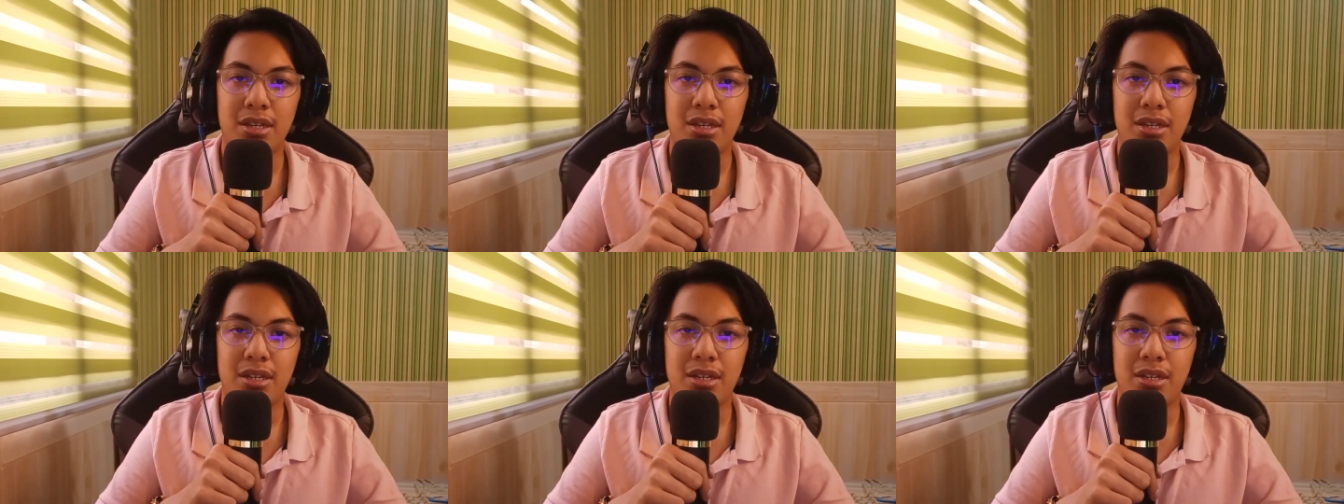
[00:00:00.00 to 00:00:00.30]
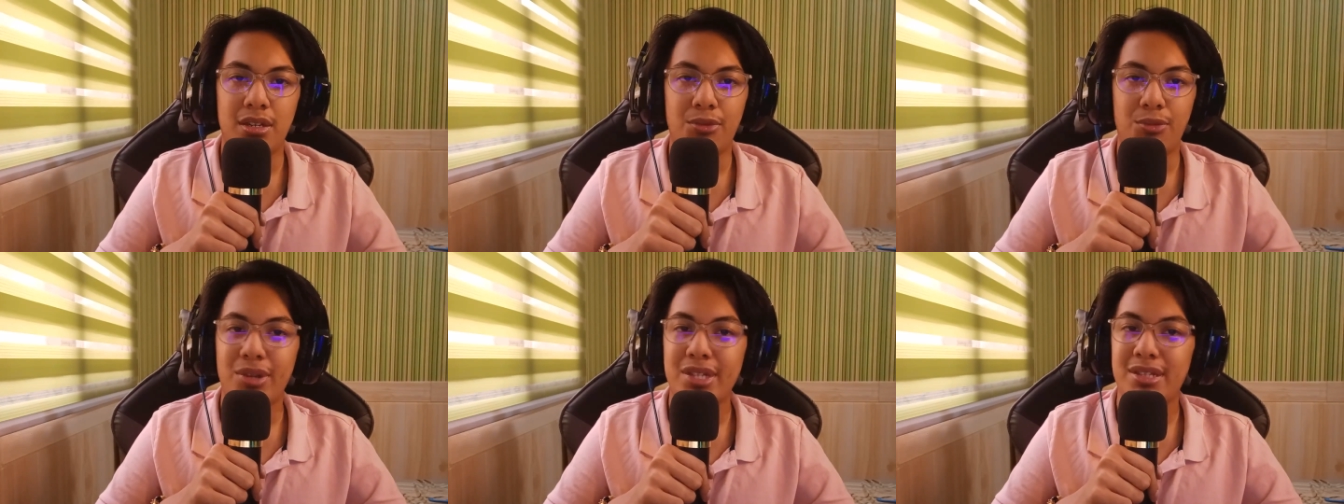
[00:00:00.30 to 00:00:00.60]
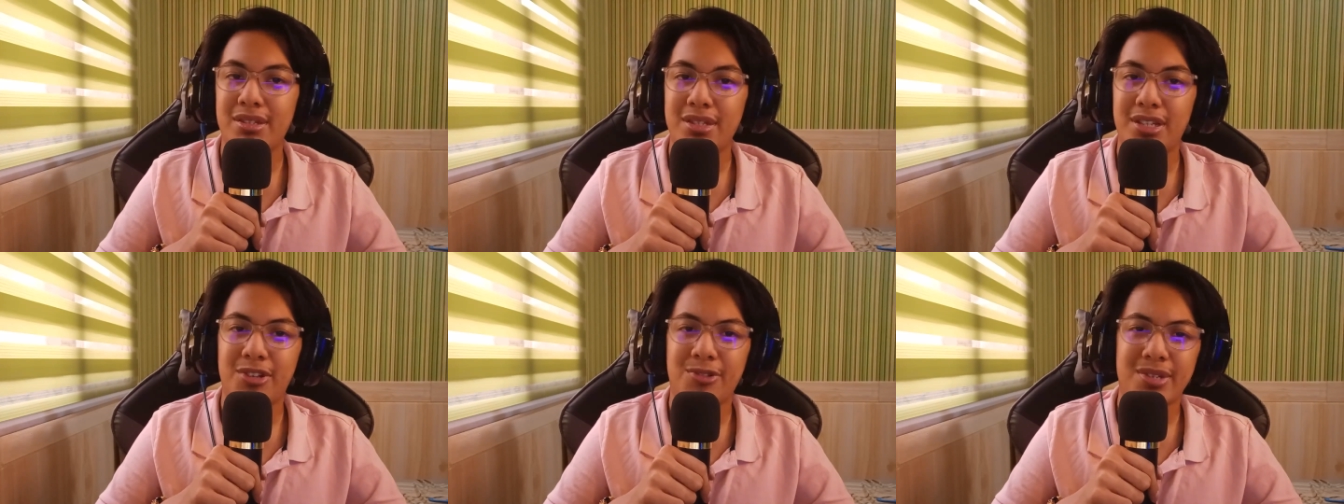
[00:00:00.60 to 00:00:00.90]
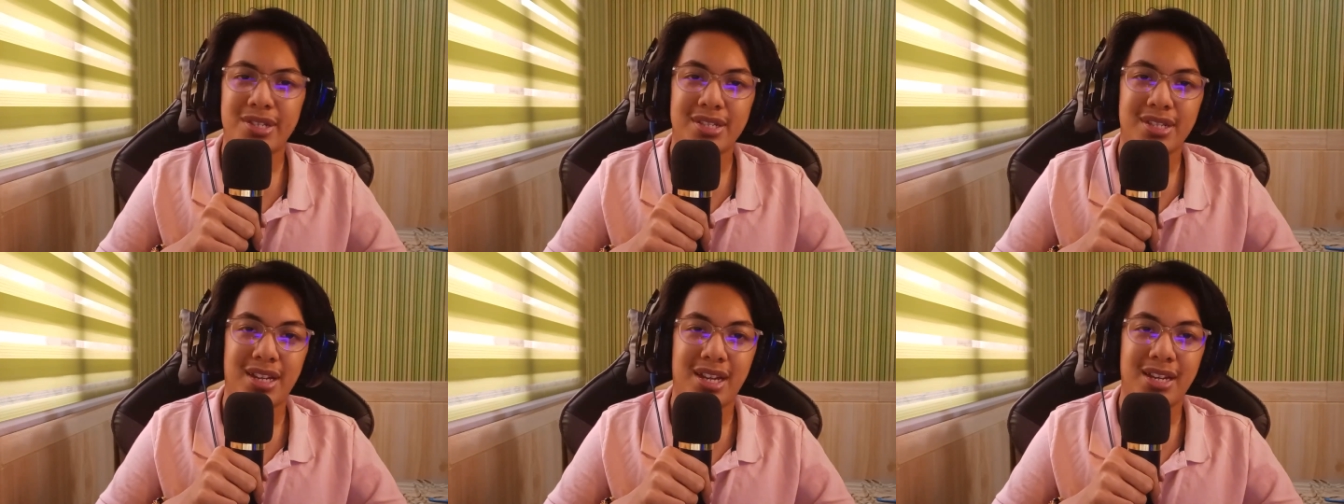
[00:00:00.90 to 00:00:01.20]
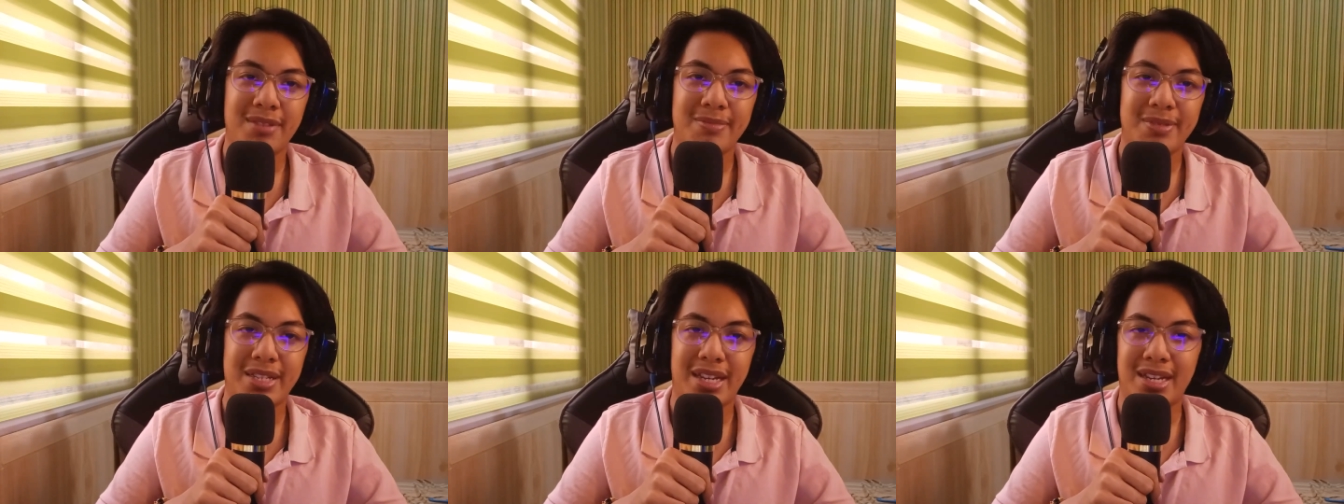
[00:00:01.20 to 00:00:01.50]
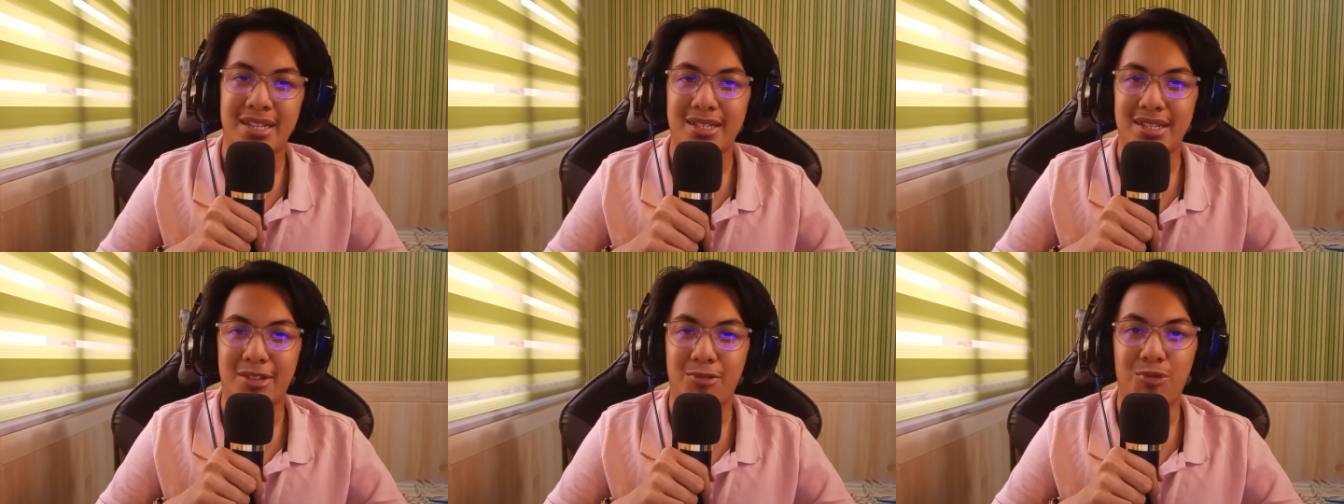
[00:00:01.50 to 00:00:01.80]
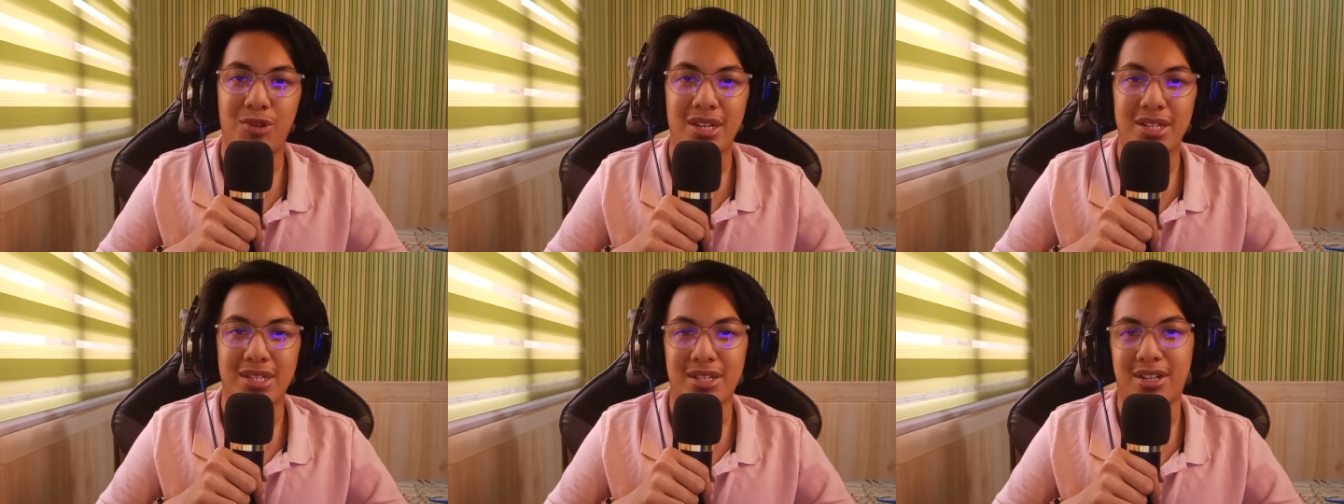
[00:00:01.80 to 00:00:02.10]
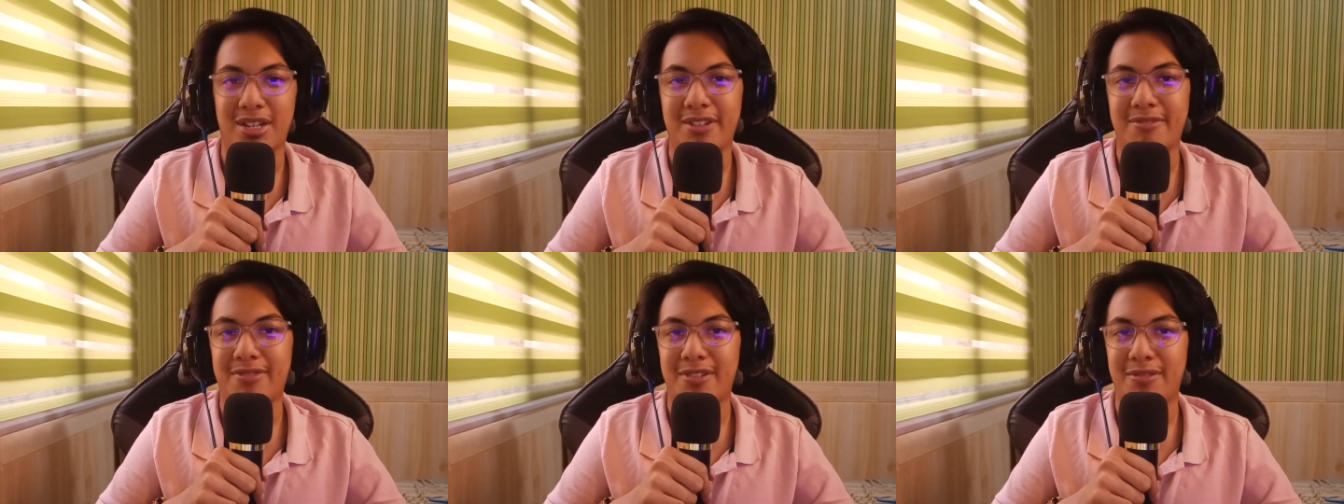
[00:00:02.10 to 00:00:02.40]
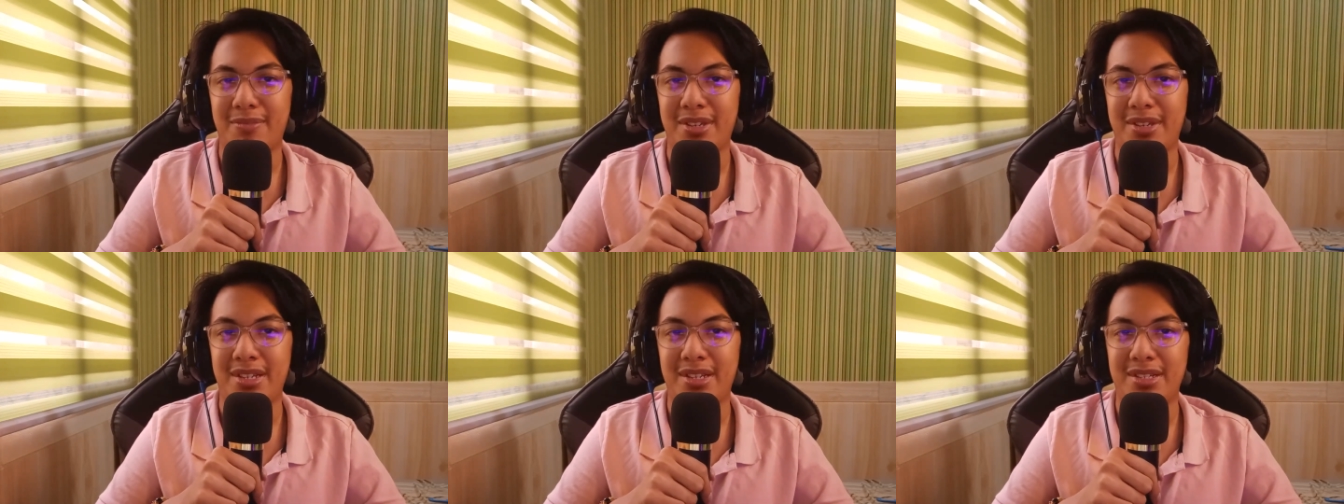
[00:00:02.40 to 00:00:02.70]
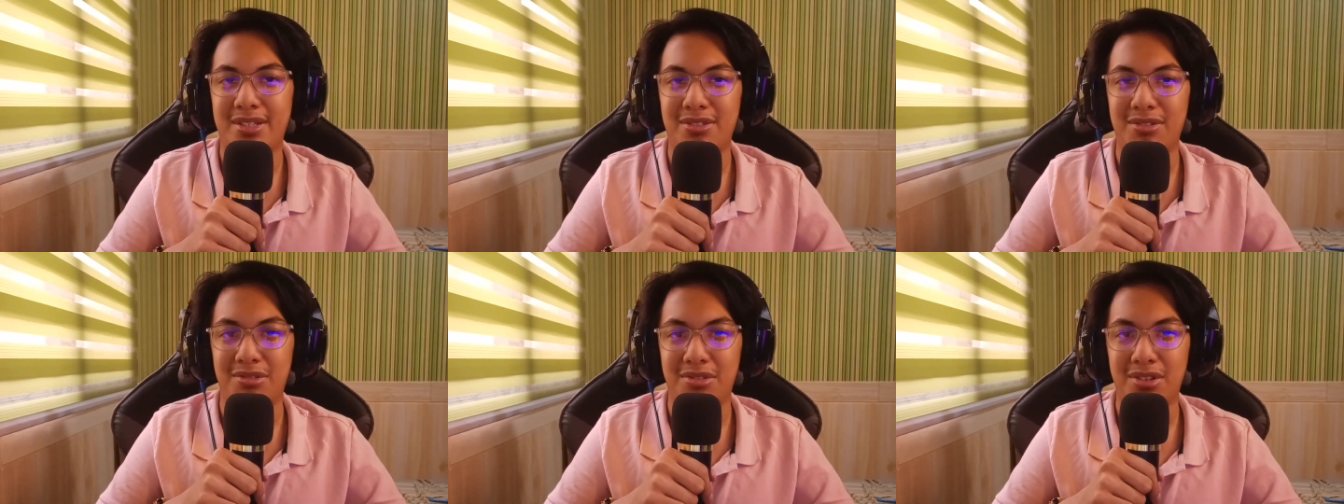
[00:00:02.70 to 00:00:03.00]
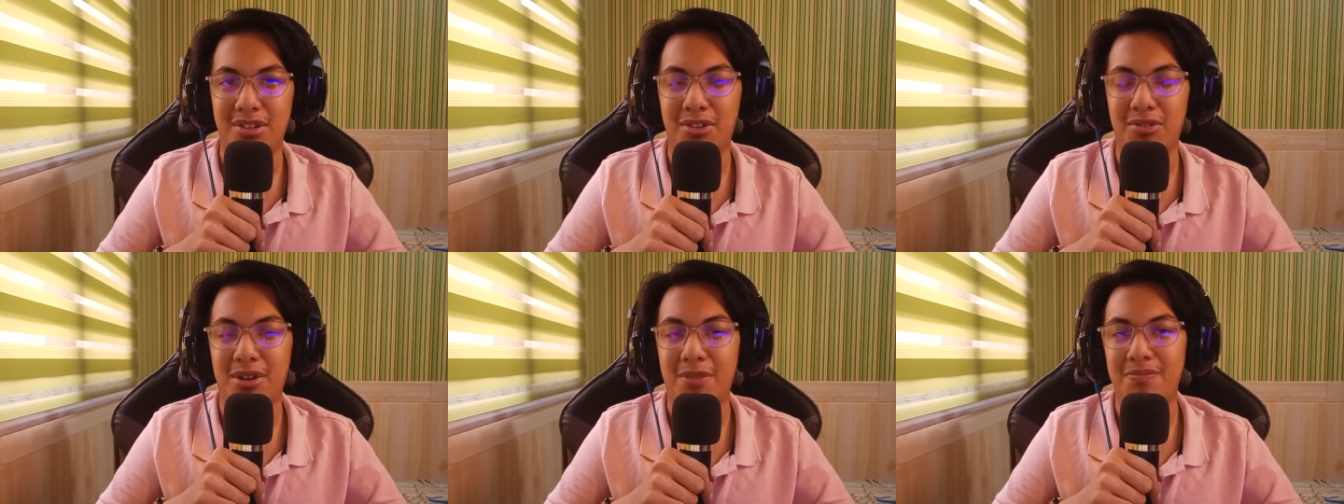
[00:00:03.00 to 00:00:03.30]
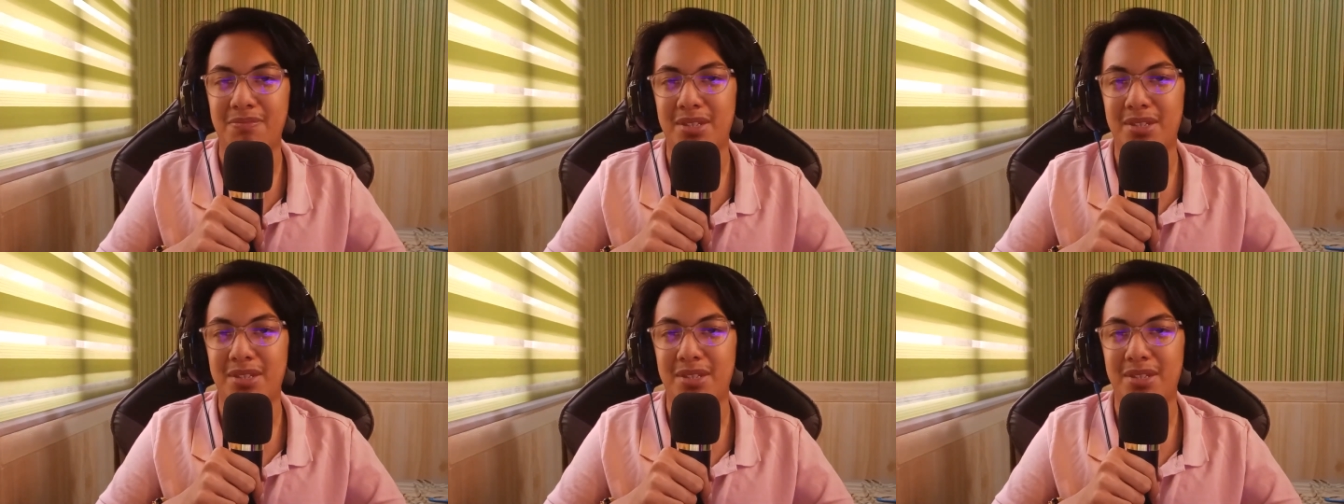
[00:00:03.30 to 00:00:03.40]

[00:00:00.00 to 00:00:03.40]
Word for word: with there were times that it was hard for me to go up